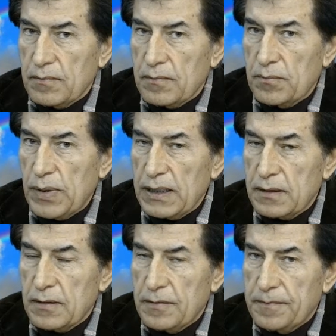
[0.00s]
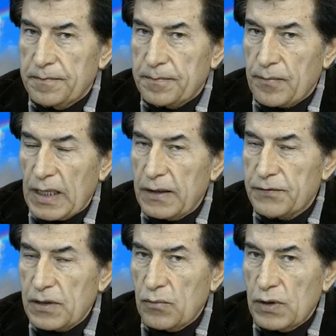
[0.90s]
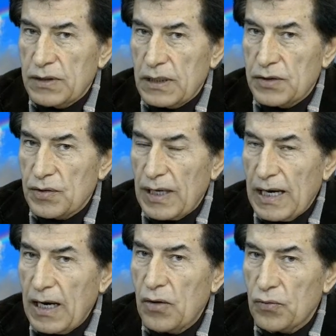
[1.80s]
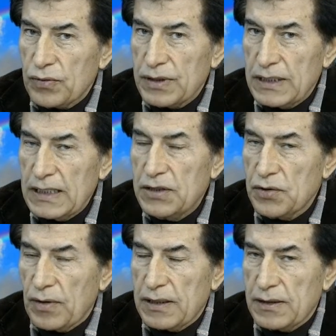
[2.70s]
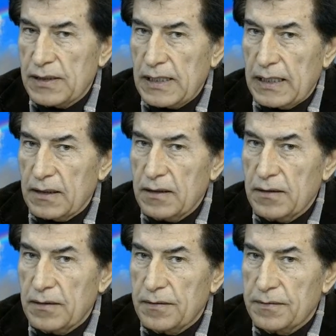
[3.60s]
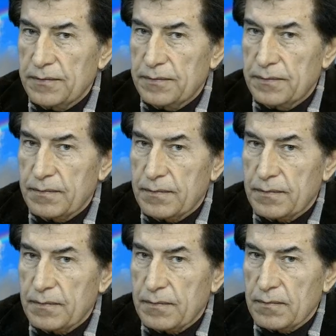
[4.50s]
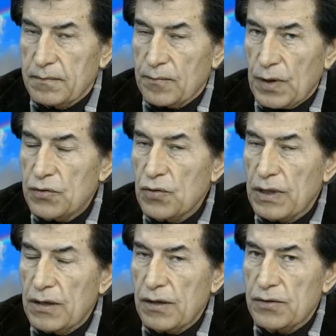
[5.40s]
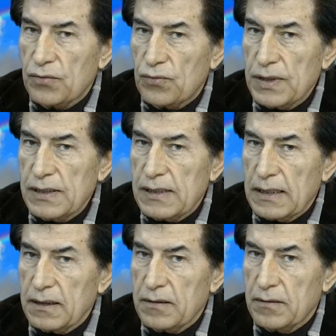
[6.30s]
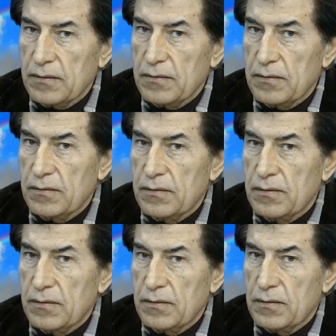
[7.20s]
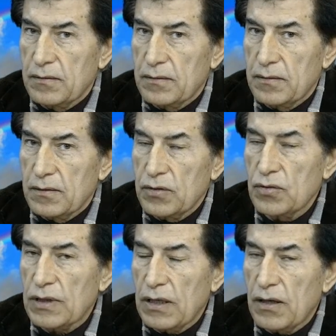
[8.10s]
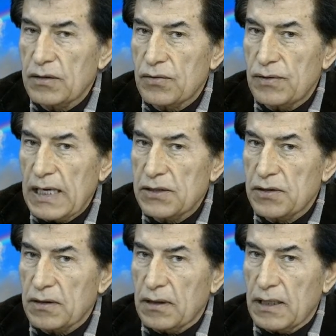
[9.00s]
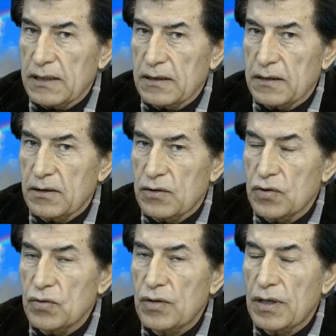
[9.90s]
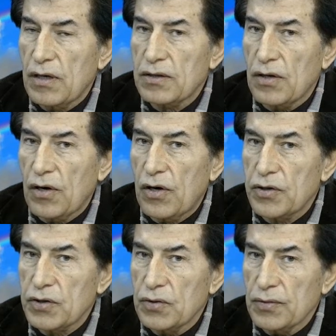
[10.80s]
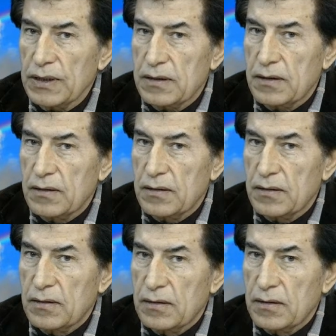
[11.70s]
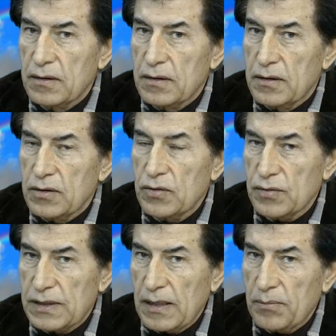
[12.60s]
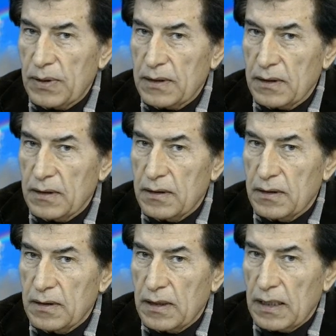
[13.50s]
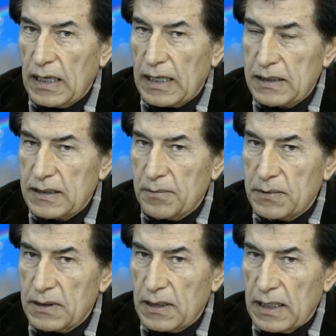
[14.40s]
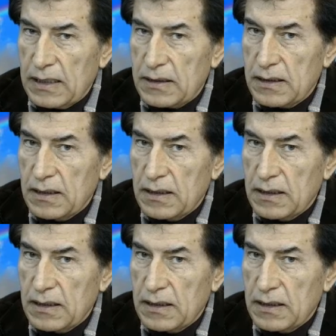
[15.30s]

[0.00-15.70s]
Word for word: but if someone tells you how did you understand it, you cannot reason it. You cannot rationalize it. You cannot argue it. You simply accept it as